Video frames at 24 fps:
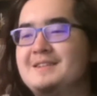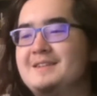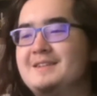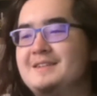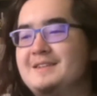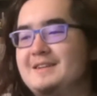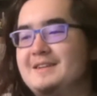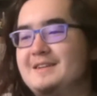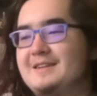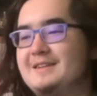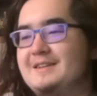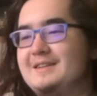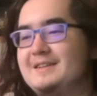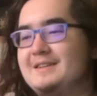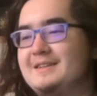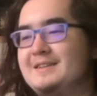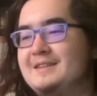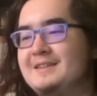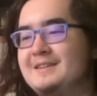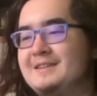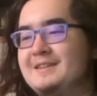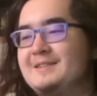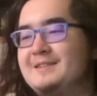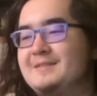
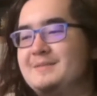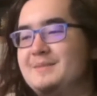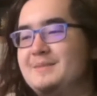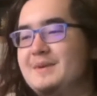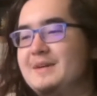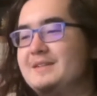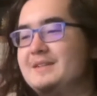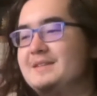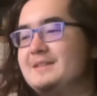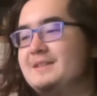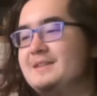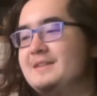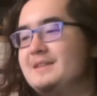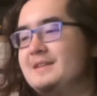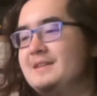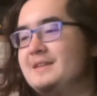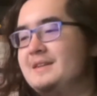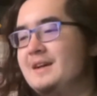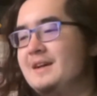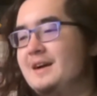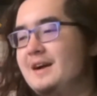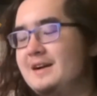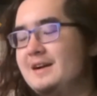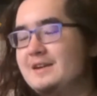But
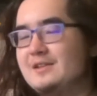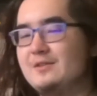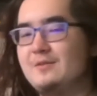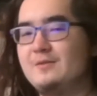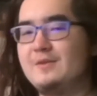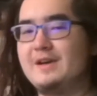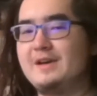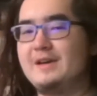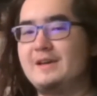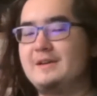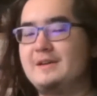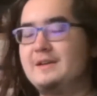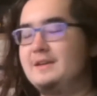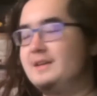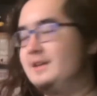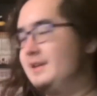either way,